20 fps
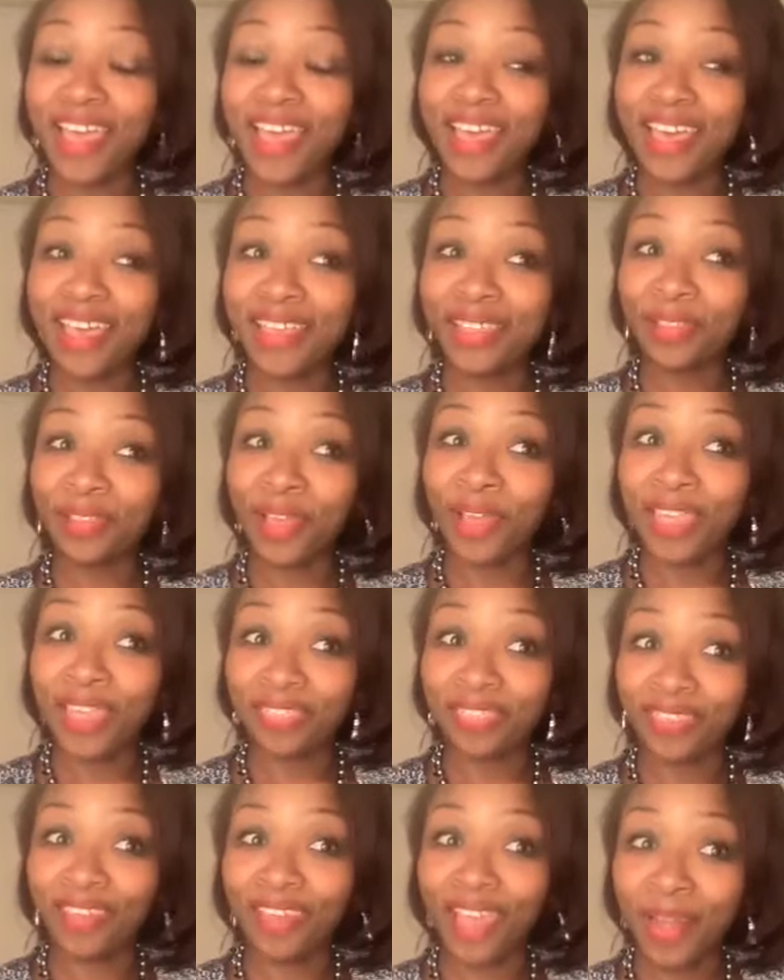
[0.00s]
and I
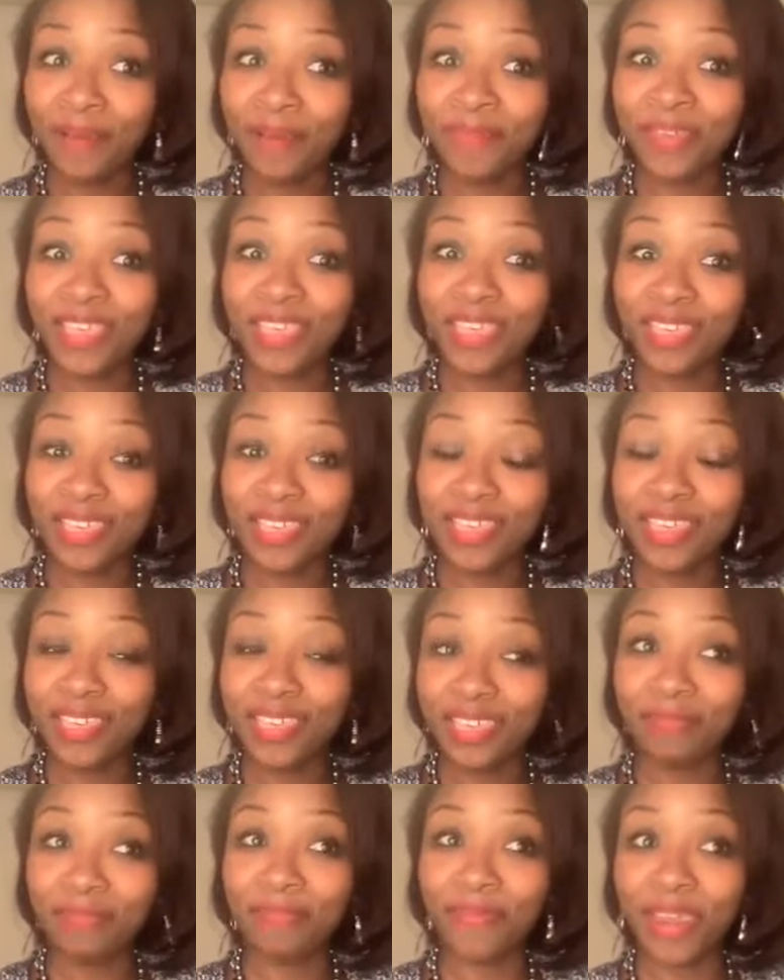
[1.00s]
think I'll be
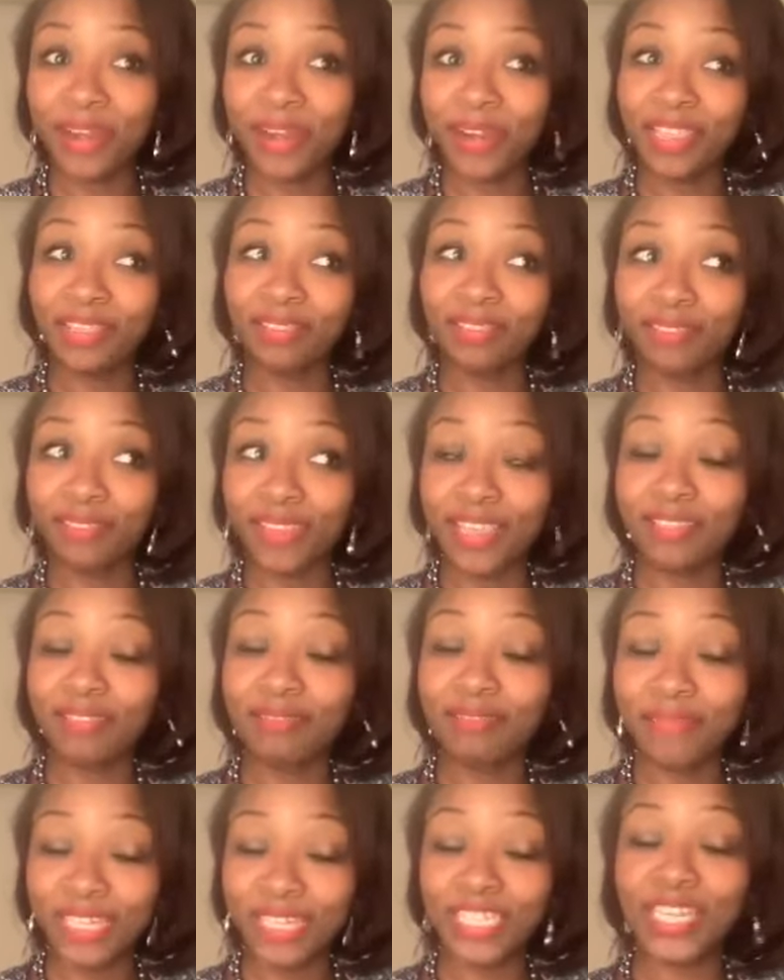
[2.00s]
in in
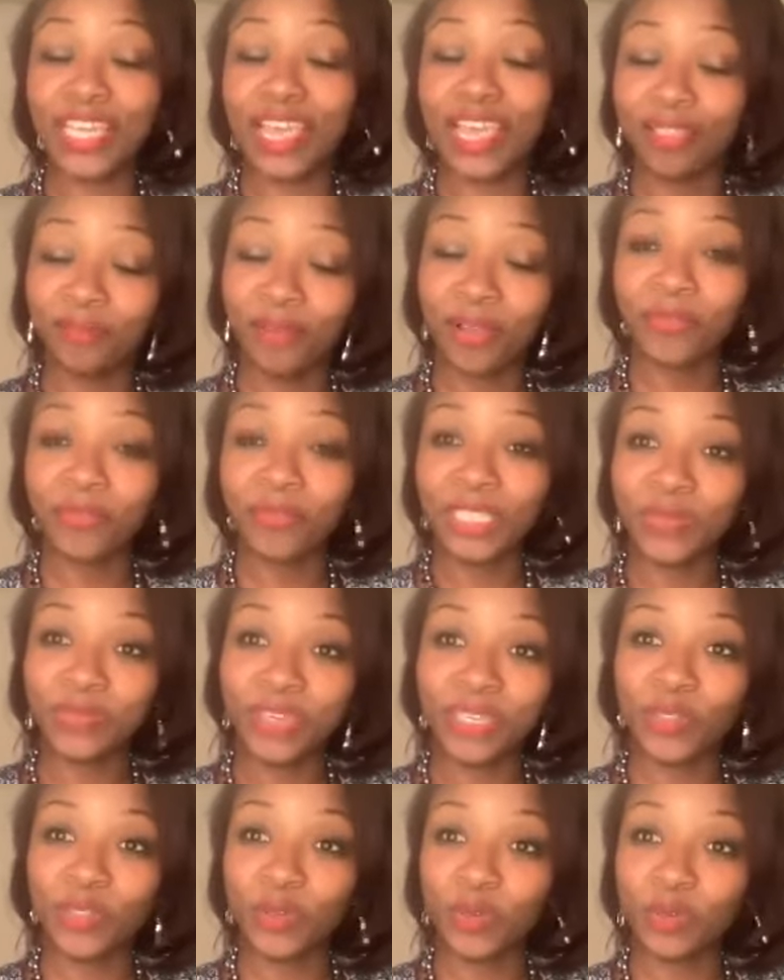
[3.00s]
in Michigan when we
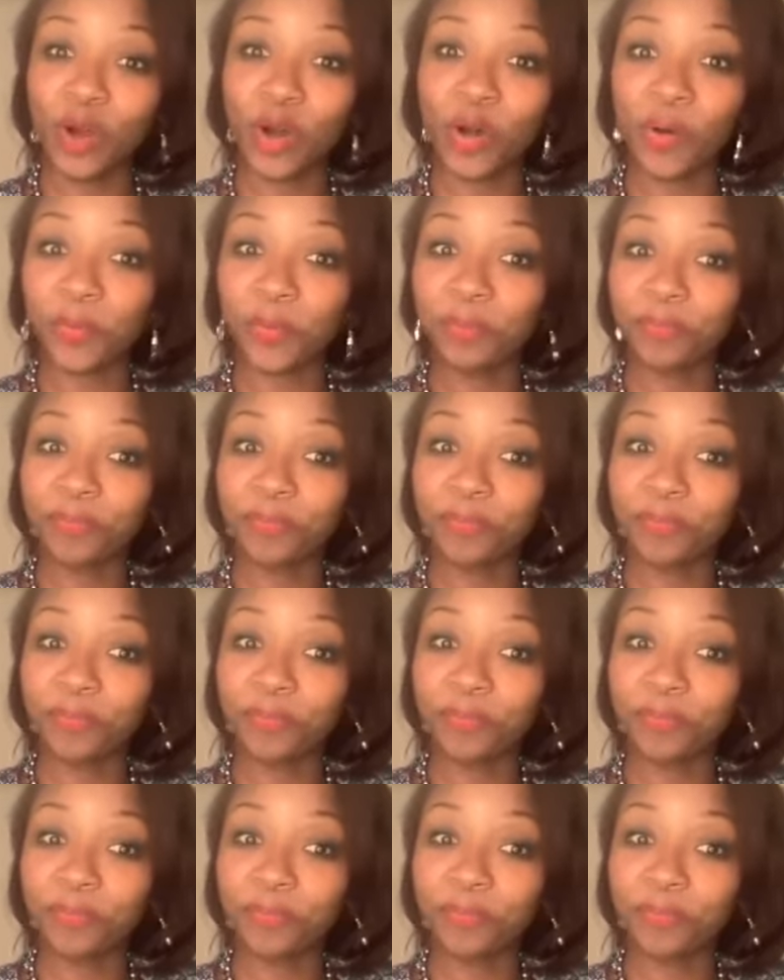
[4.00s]
speak tomorrow.